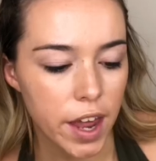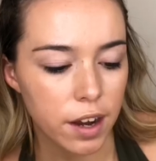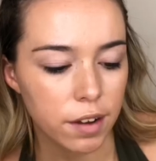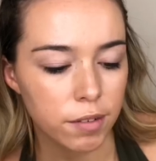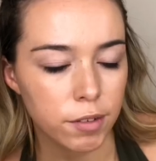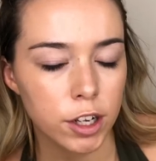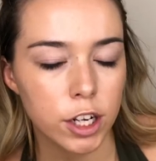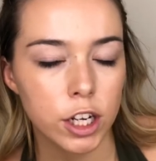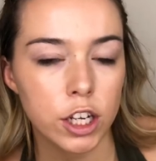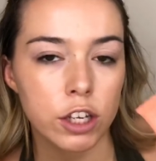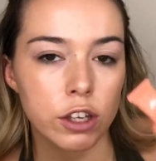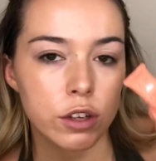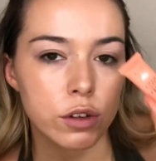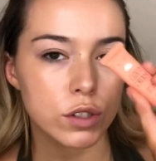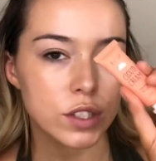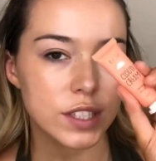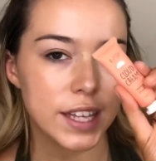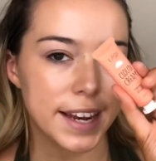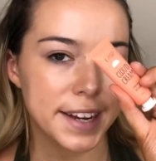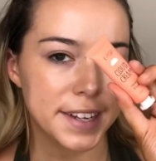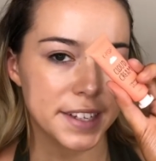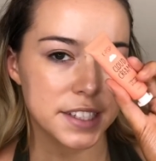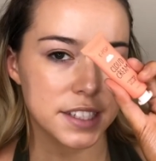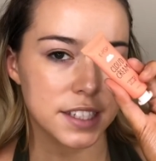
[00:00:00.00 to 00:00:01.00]
Then I'm going to
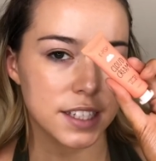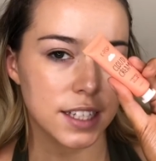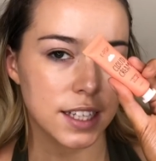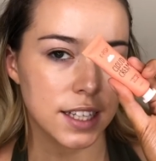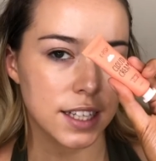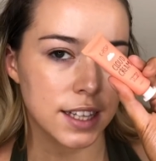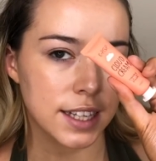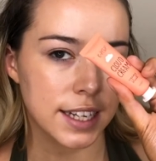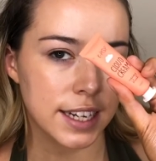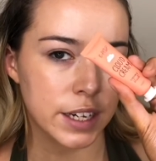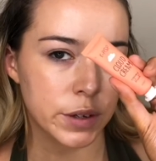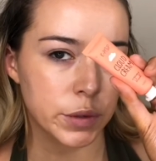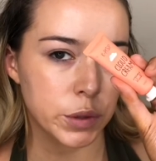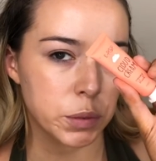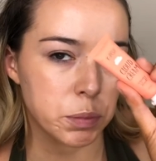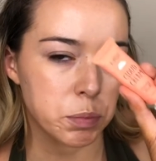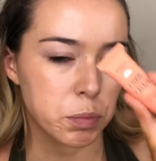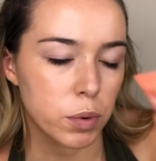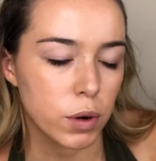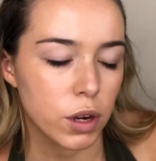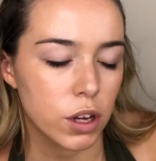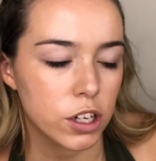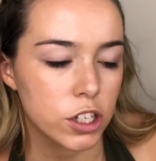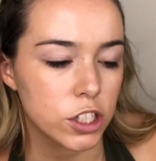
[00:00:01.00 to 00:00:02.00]
use a little liquid
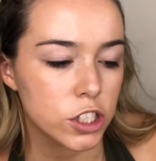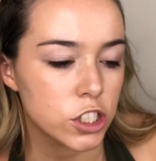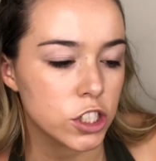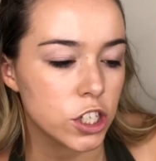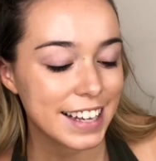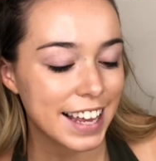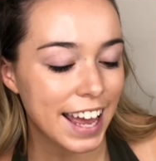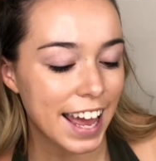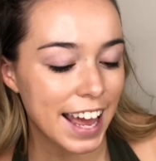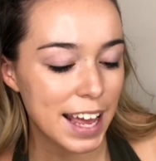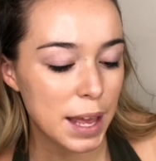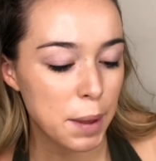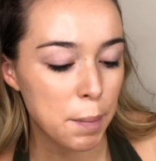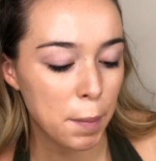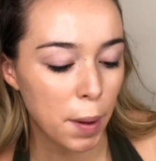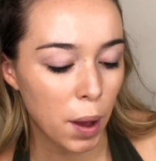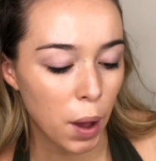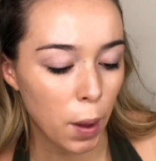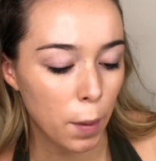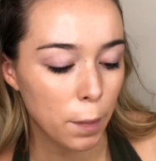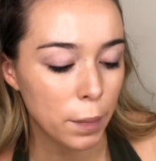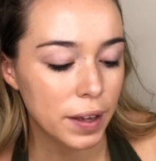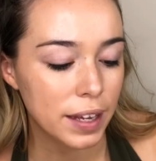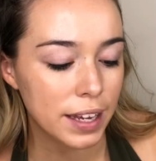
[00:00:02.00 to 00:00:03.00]
blush,
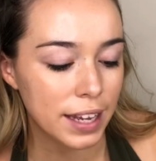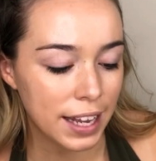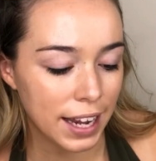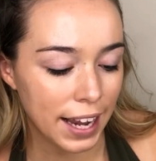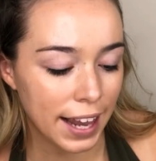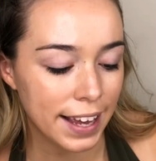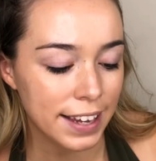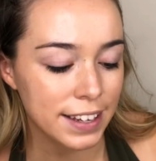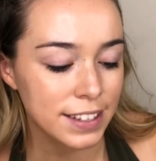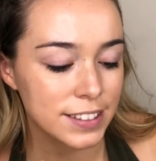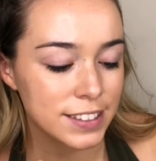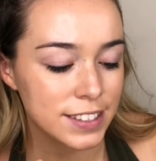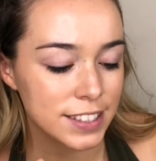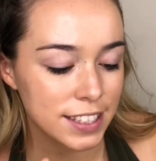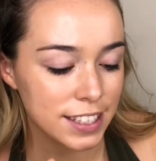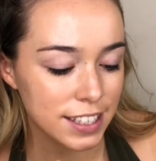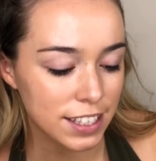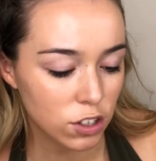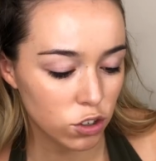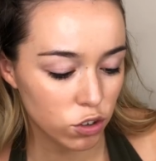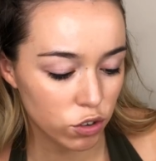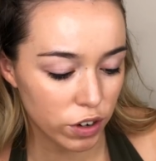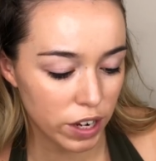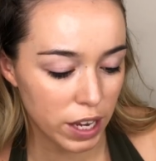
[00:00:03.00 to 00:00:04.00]
KPOP Cloud
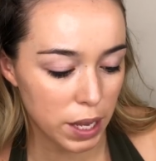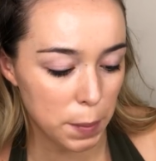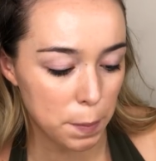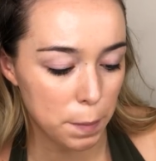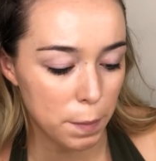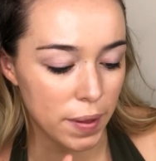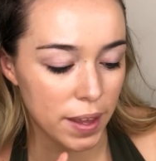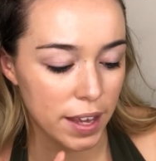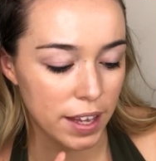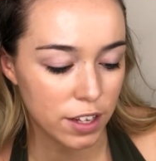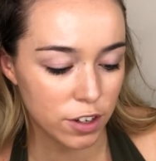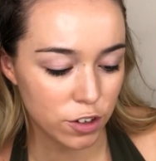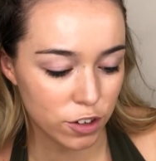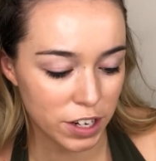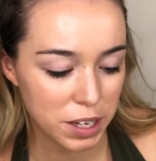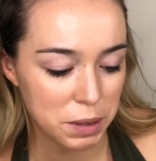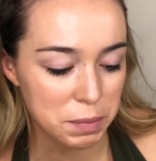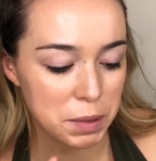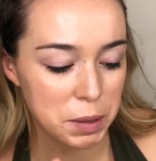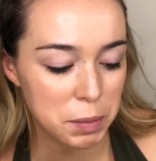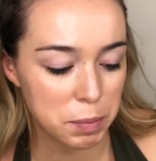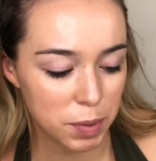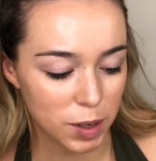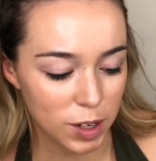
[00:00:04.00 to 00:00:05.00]
Cream
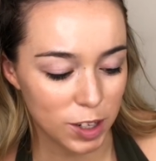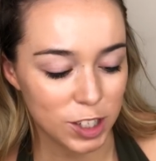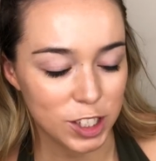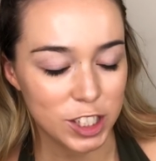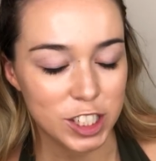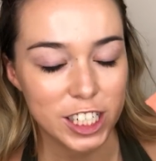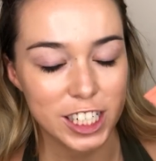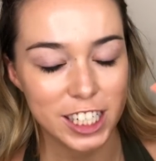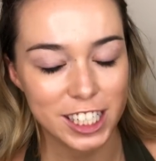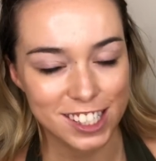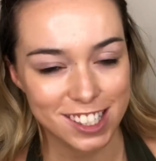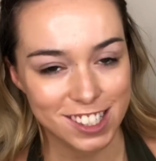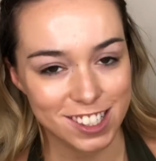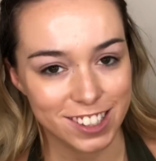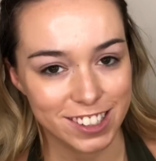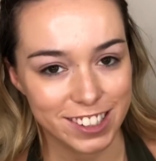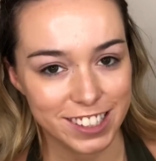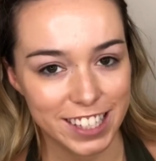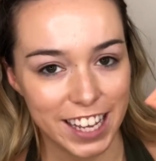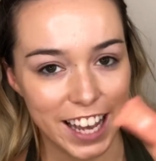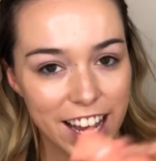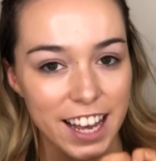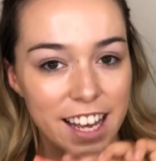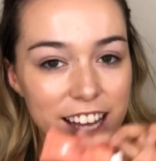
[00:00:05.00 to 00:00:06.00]
Creamy Blush in
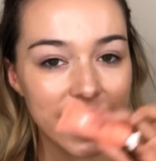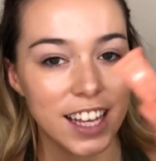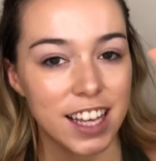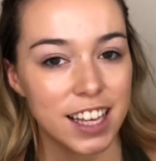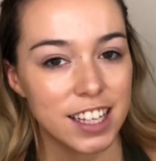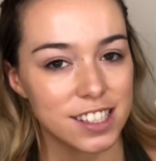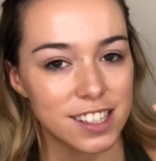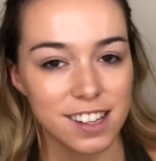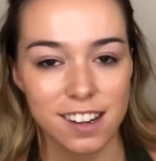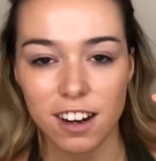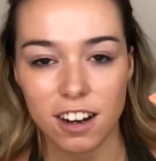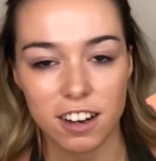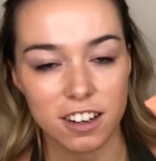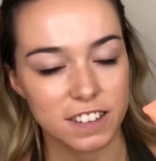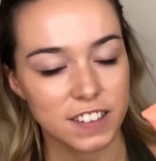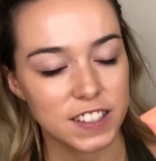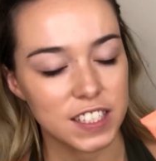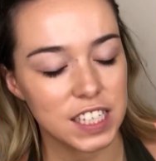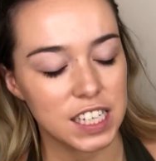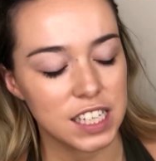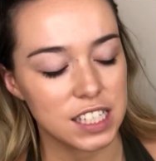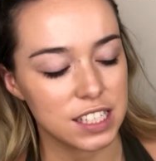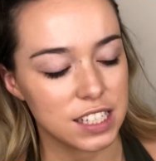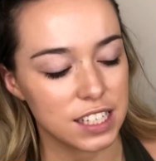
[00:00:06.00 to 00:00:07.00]
Sunset. It's a lot of
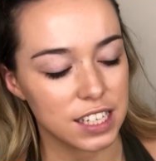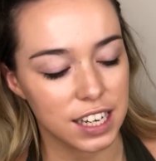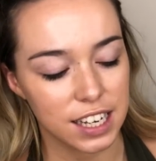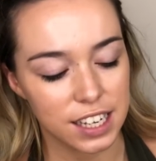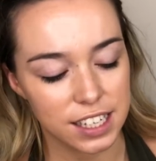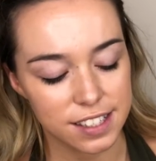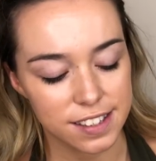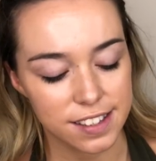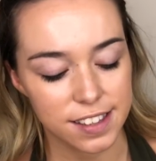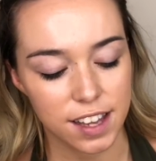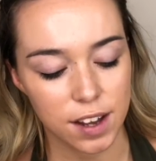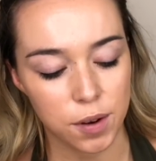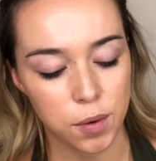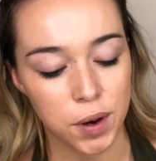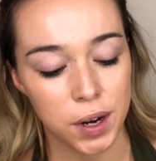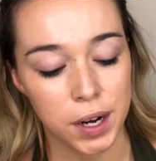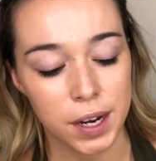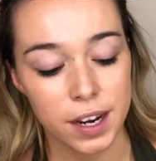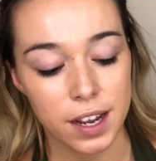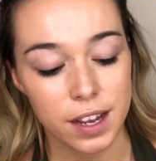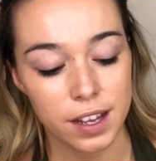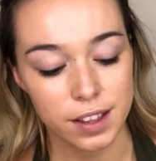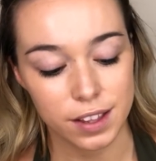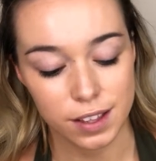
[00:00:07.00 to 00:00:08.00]
C's and K's in that
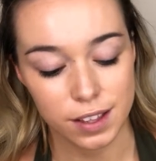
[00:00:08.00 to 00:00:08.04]
word,